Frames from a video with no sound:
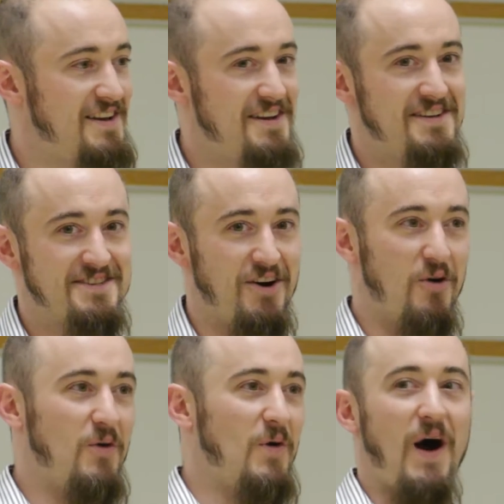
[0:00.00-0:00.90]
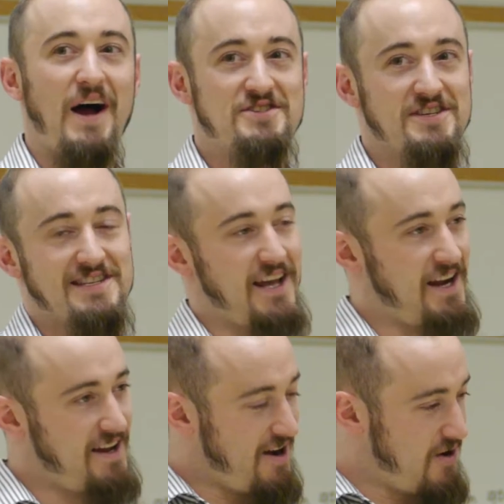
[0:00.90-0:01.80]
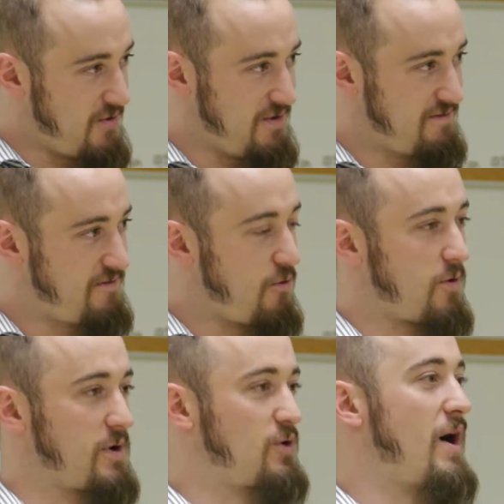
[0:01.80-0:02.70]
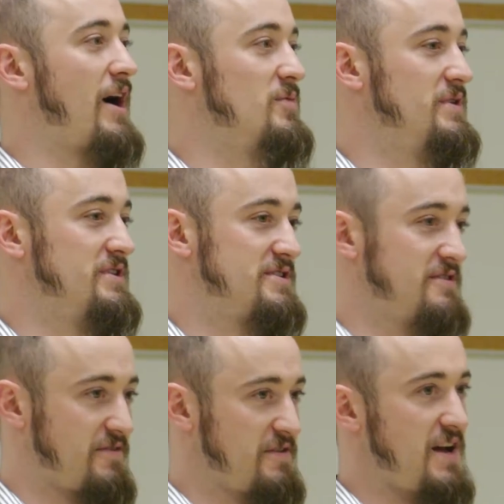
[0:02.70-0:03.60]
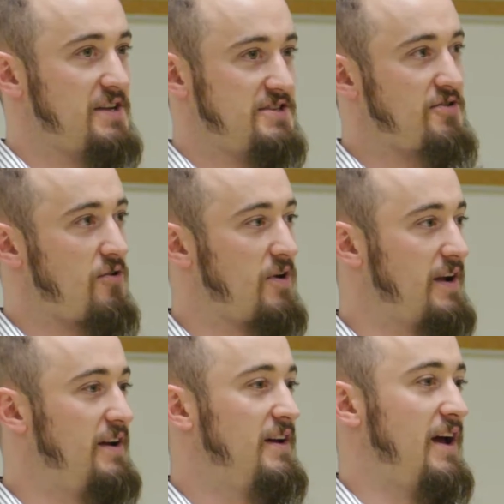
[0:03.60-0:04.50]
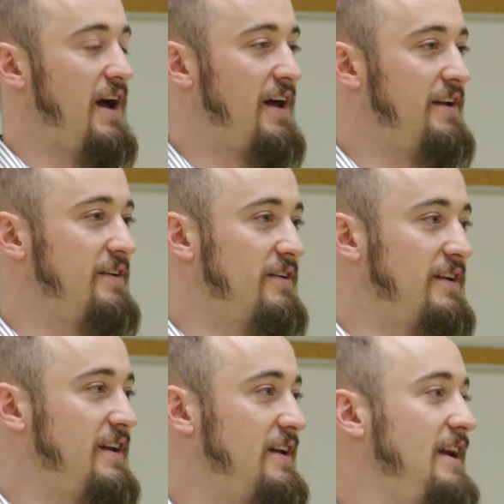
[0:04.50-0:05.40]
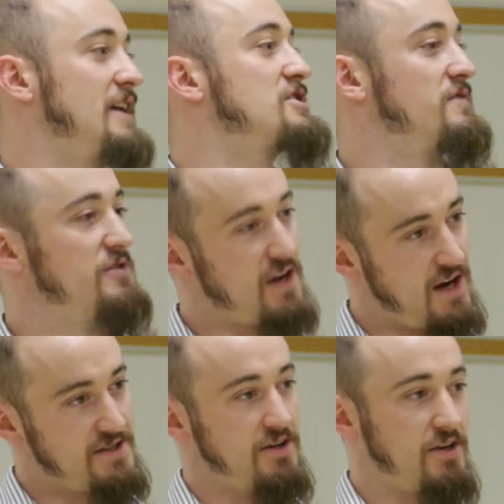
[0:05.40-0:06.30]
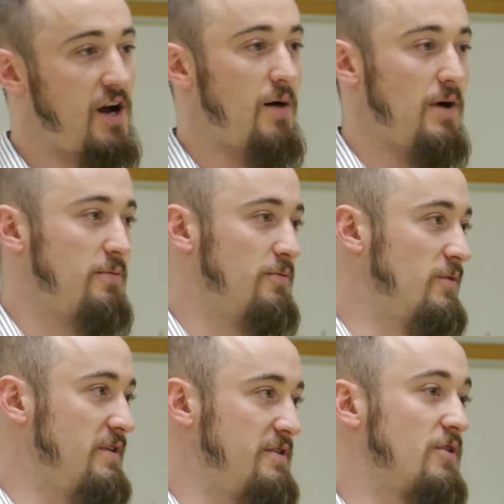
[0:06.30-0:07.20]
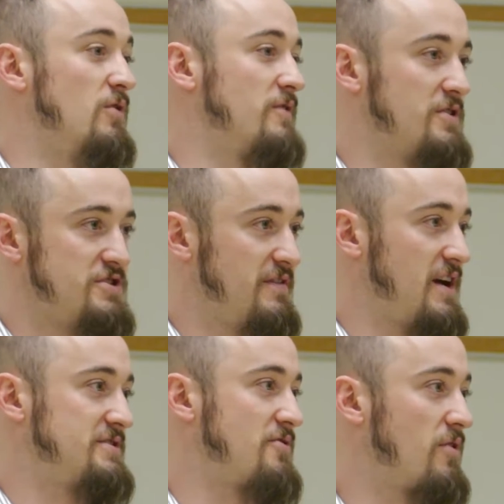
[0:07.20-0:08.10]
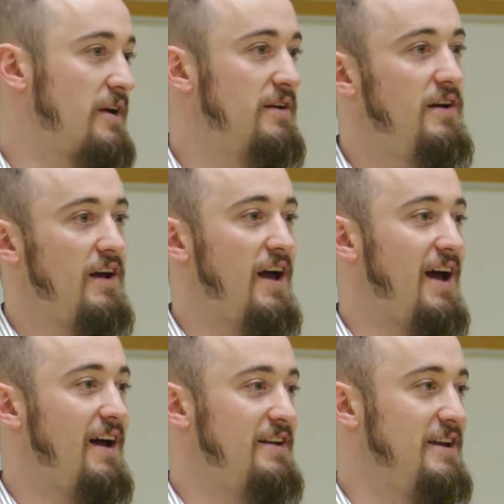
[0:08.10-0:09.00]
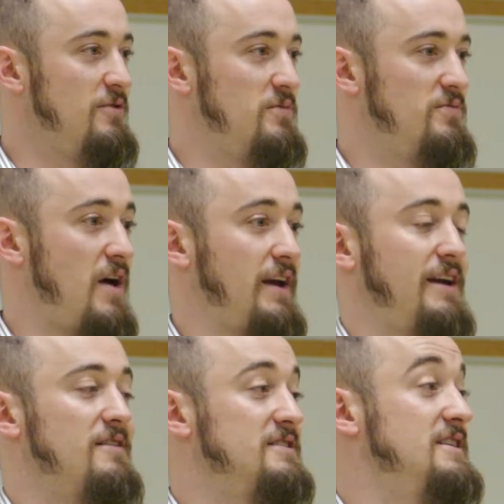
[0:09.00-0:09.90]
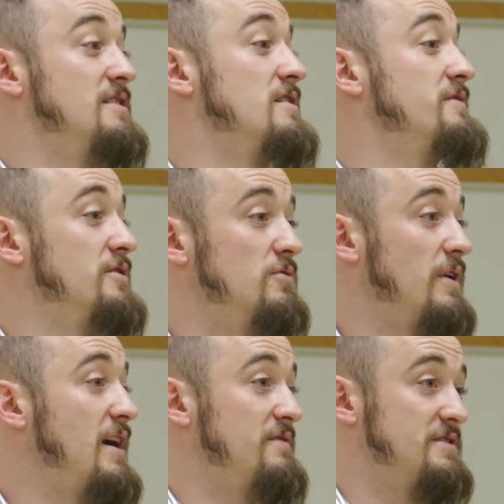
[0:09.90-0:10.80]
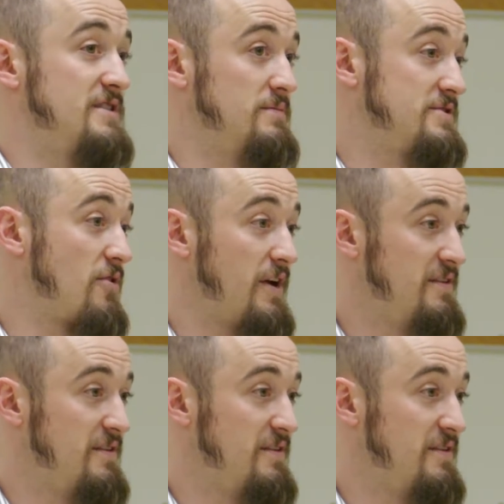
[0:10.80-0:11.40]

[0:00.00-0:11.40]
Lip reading: So I just laid out 4 requirements for that story, and each of you guys could come up with your own version of that story, and I guarantee none of you would have the same story,